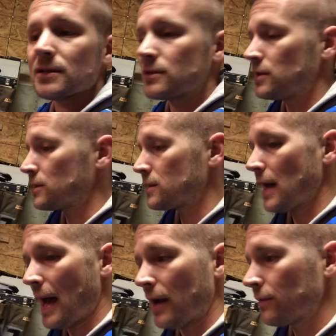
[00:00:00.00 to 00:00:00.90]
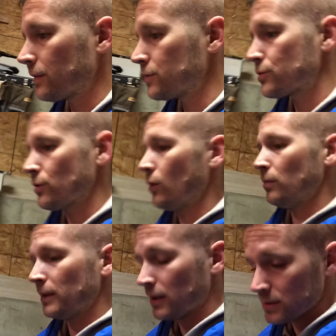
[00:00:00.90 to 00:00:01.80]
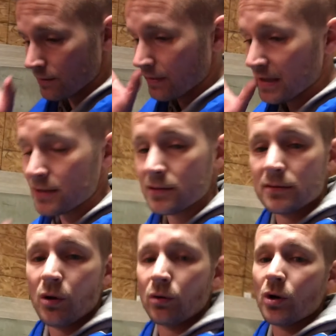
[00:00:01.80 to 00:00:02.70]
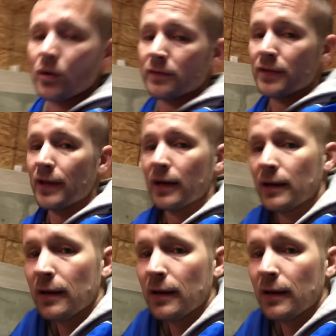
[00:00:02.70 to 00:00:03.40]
just out of control because of this whole COVID thing.